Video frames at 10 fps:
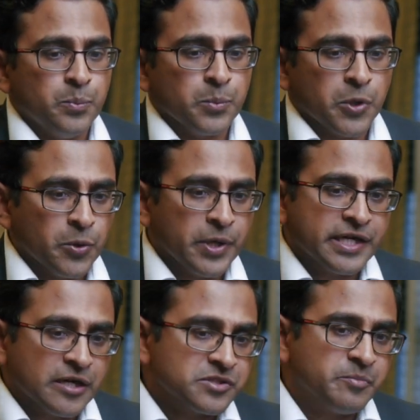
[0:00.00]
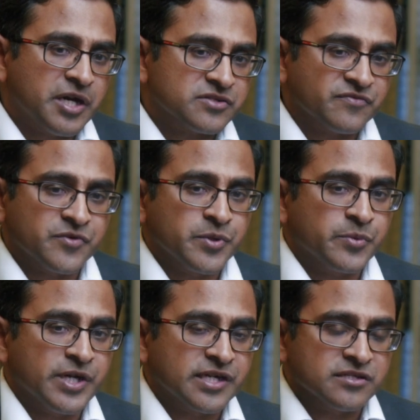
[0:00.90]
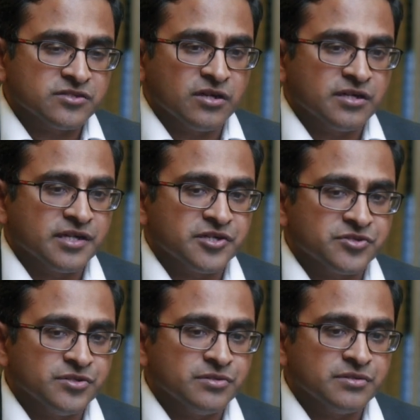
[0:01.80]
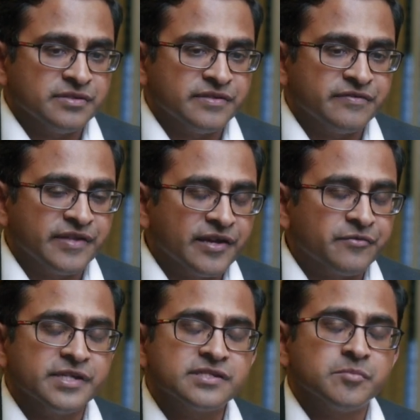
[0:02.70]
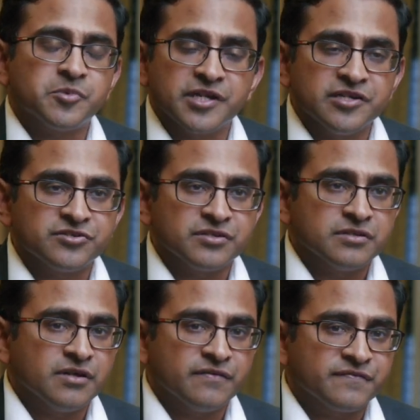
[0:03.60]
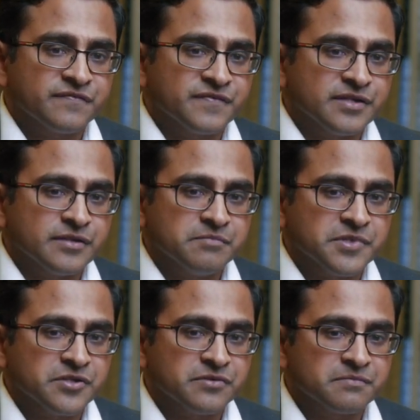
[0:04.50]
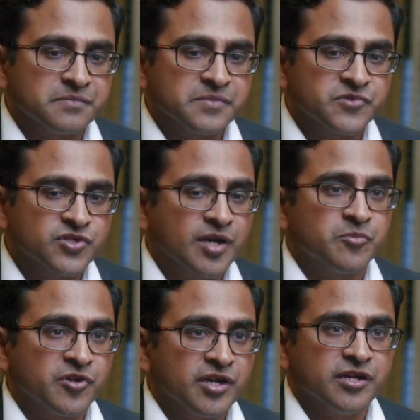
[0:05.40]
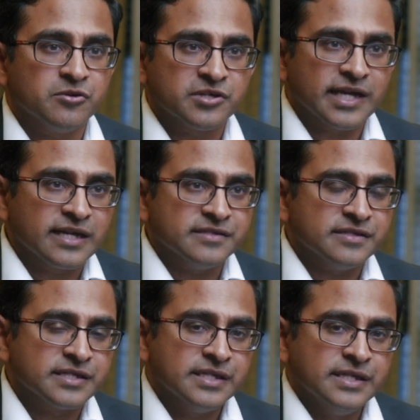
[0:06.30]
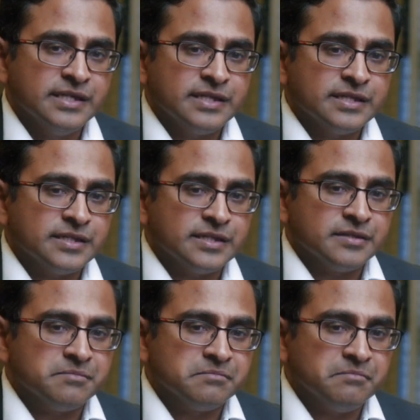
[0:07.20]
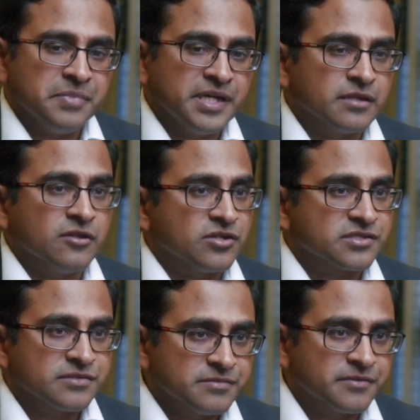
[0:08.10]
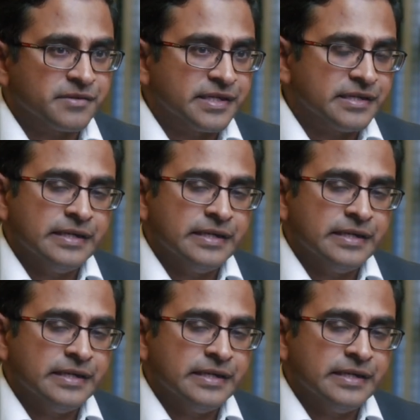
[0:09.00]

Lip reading: Going down the path of doing vendor consolidation, there is the potential of some really good talent being lost, right?